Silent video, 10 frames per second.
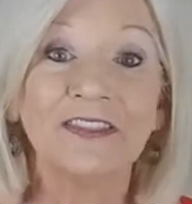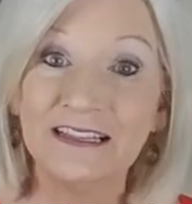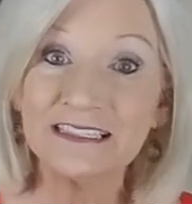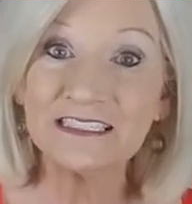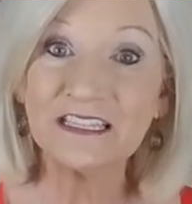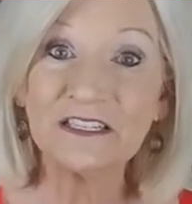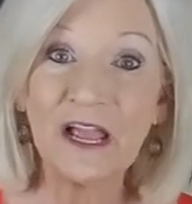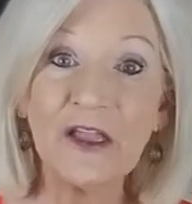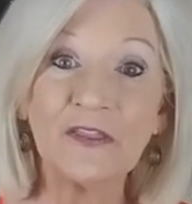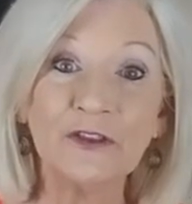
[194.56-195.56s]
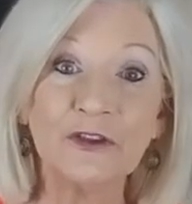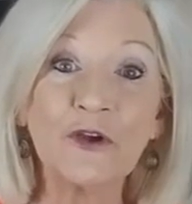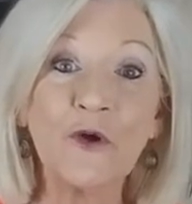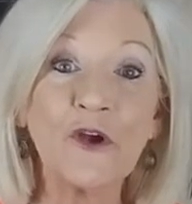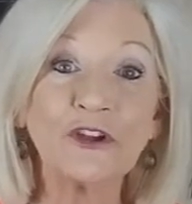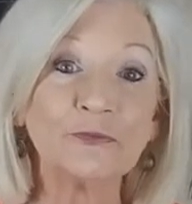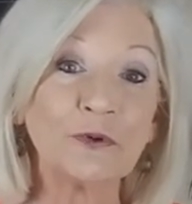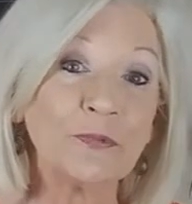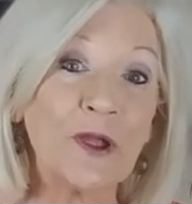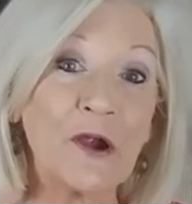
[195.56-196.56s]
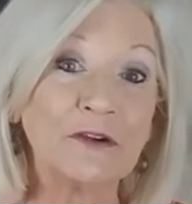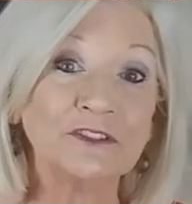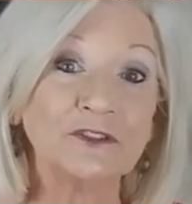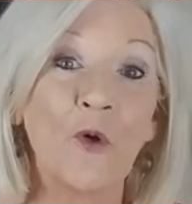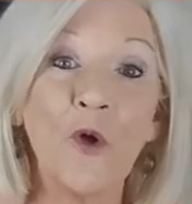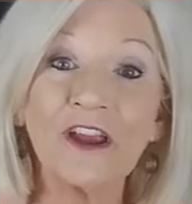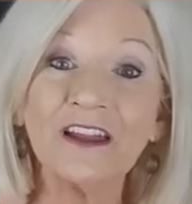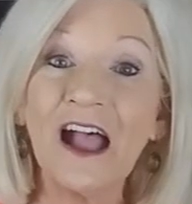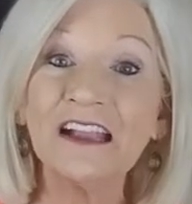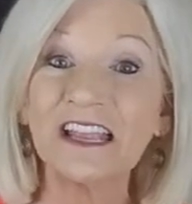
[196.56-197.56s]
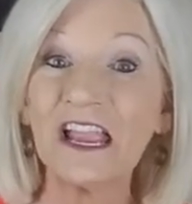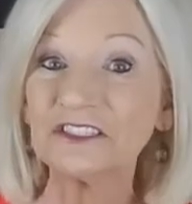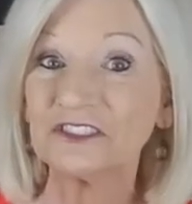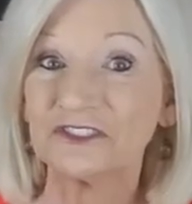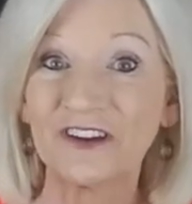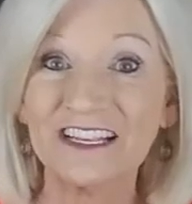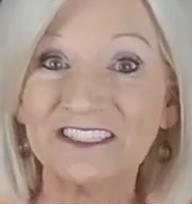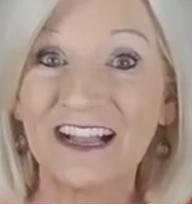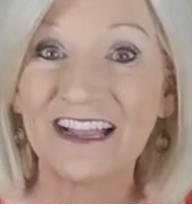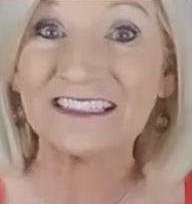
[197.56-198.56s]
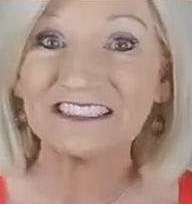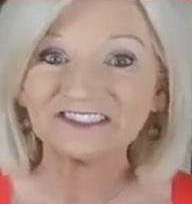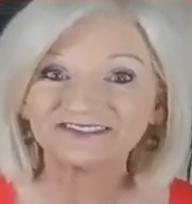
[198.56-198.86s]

This is the day that you're going to prepare to organize and strategize.